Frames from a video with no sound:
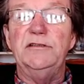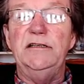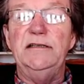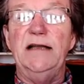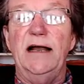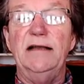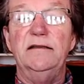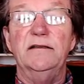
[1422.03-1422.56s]
He
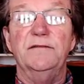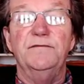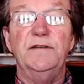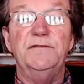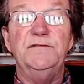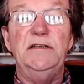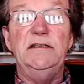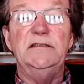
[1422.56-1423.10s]
died in the
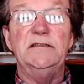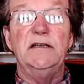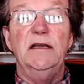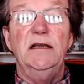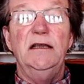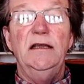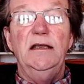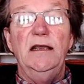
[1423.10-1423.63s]
50s,
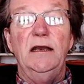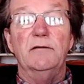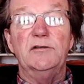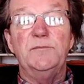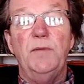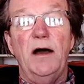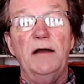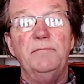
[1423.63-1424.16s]
and it was
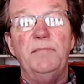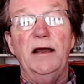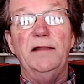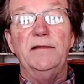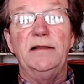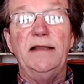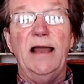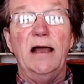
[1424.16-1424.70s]
bought by
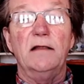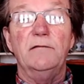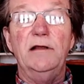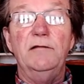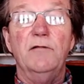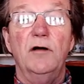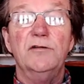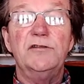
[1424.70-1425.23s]
the
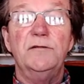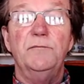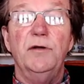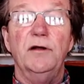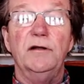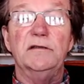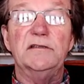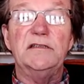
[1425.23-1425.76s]
Gallery
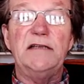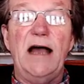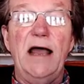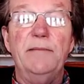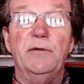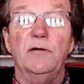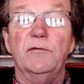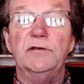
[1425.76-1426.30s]
Rosenberg in
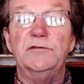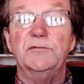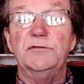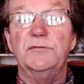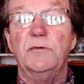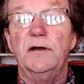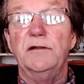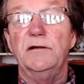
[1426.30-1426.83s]
Steibel, which
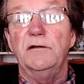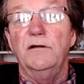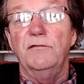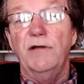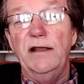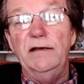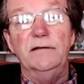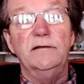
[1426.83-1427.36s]
was one of the
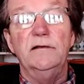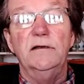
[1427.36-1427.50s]
great